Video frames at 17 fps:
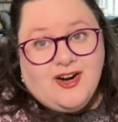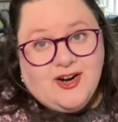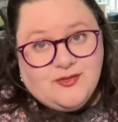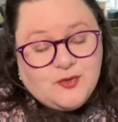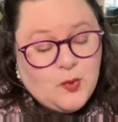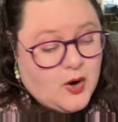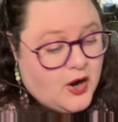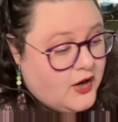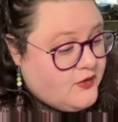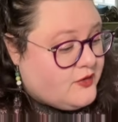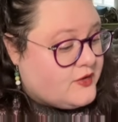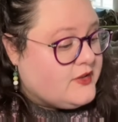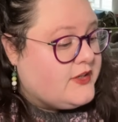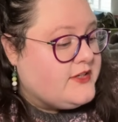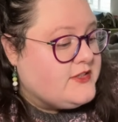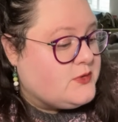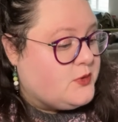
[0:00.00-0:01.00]
F Kuang
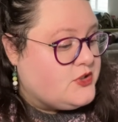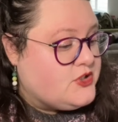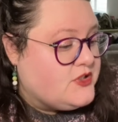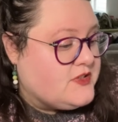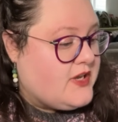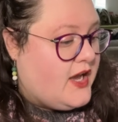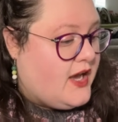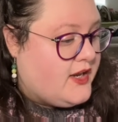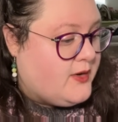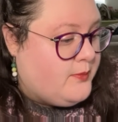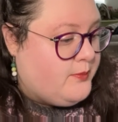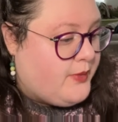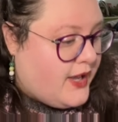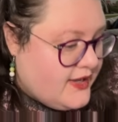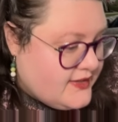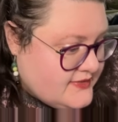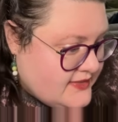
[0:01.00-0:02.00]
release, which is
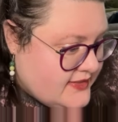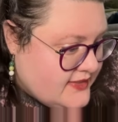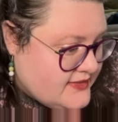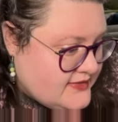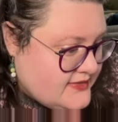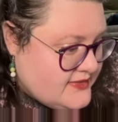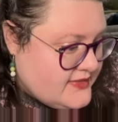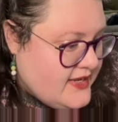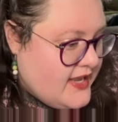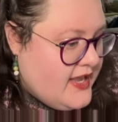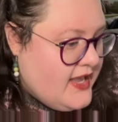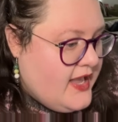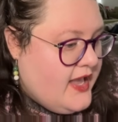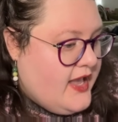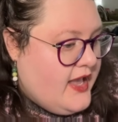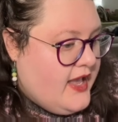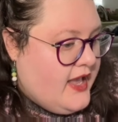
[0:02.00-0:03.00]
Katabasis.
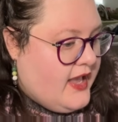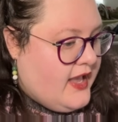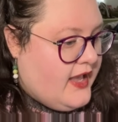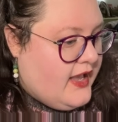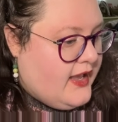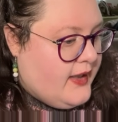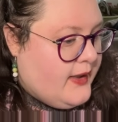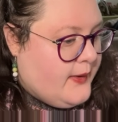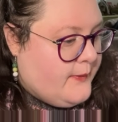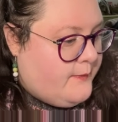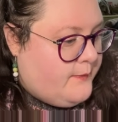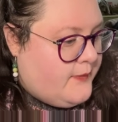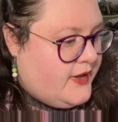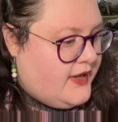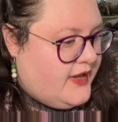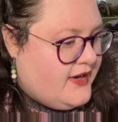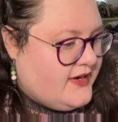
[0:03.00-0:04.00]
Um,
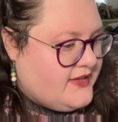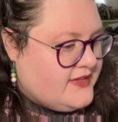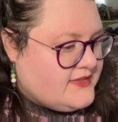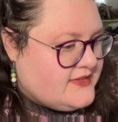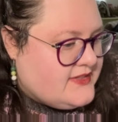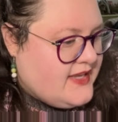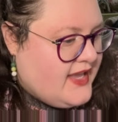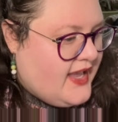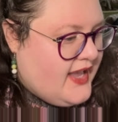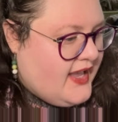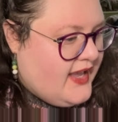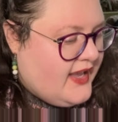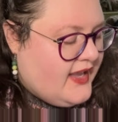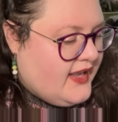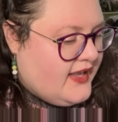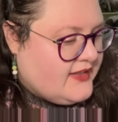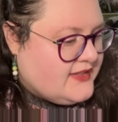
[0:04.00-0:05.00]
and it's
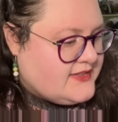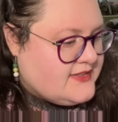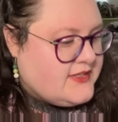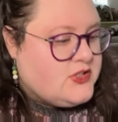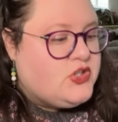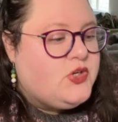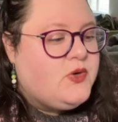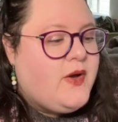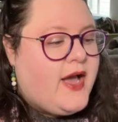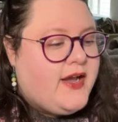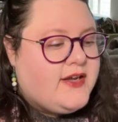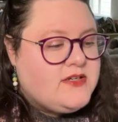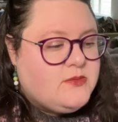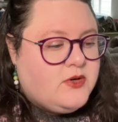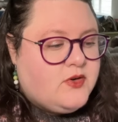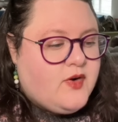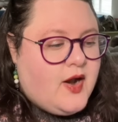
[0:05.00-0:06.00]
a, let's see, two
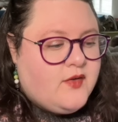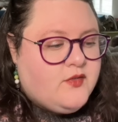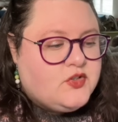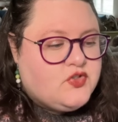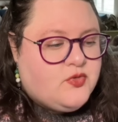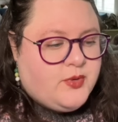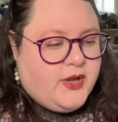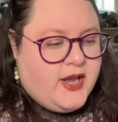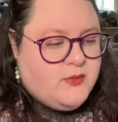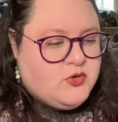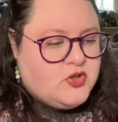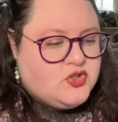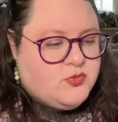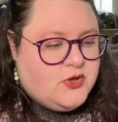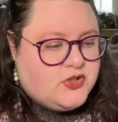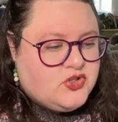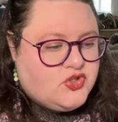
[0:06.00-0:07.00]
academic rivals from Cambridge
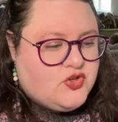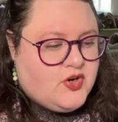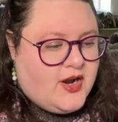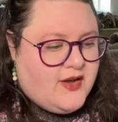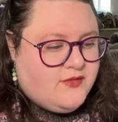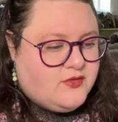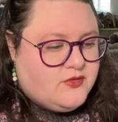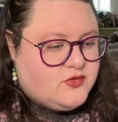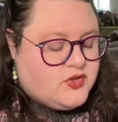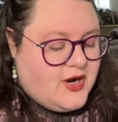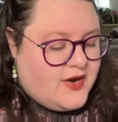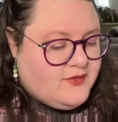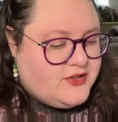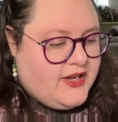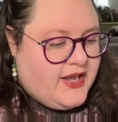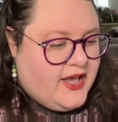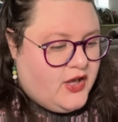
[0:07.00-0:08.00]
must travel
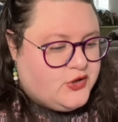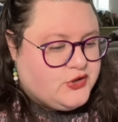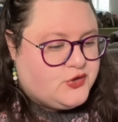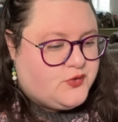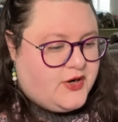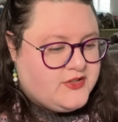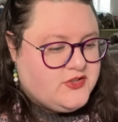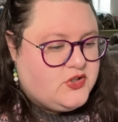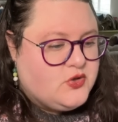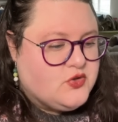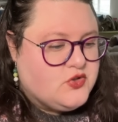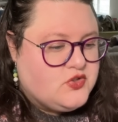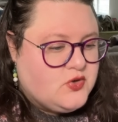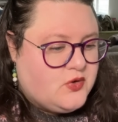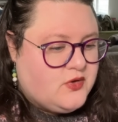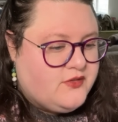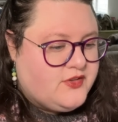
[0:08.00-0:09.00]
travel to hell to rescue the
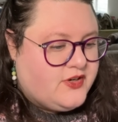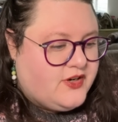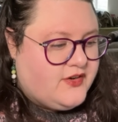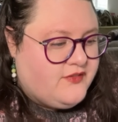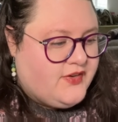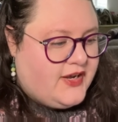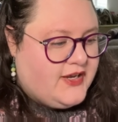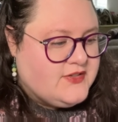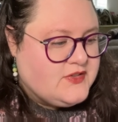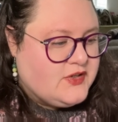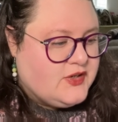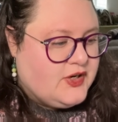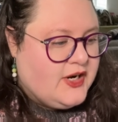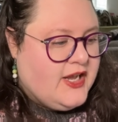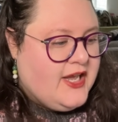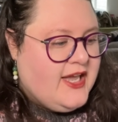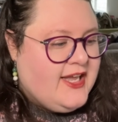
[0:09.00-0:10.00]
soul of their
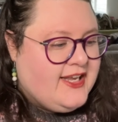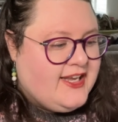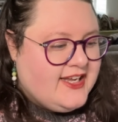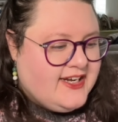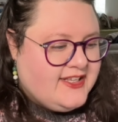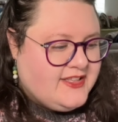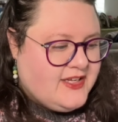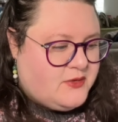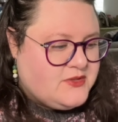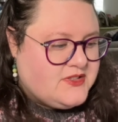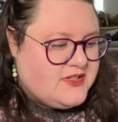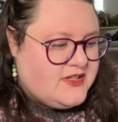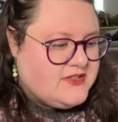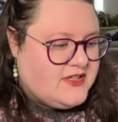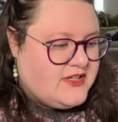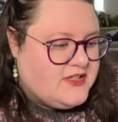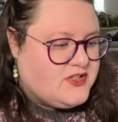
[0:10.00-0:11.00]
advisor. Getting there was
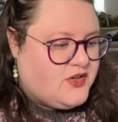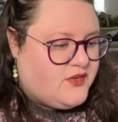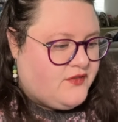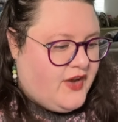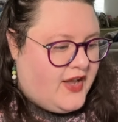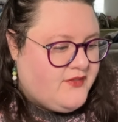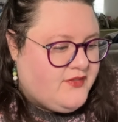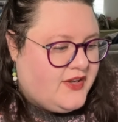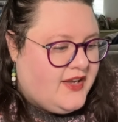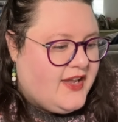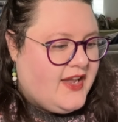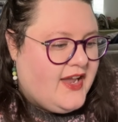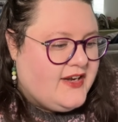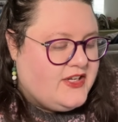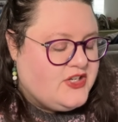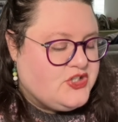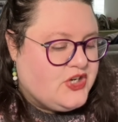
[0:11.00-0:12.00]
easy, surviving it
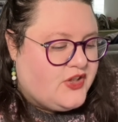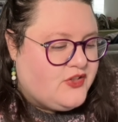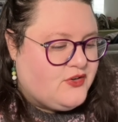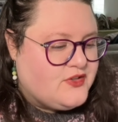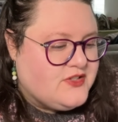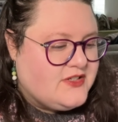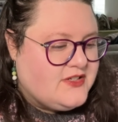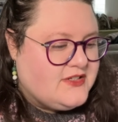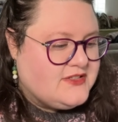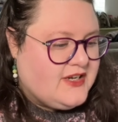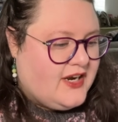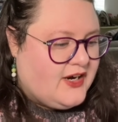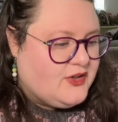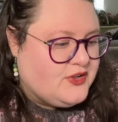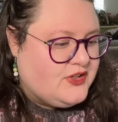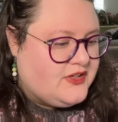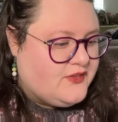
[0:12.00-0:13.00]
and each other is an
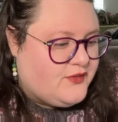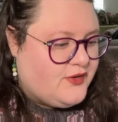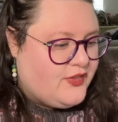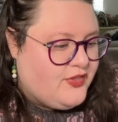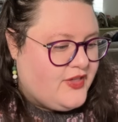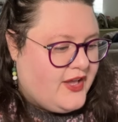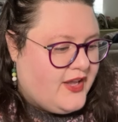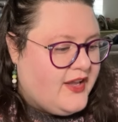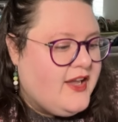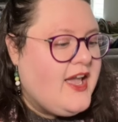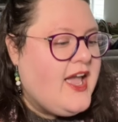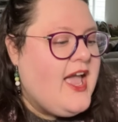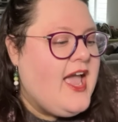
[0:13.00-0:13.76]
entirely different thing.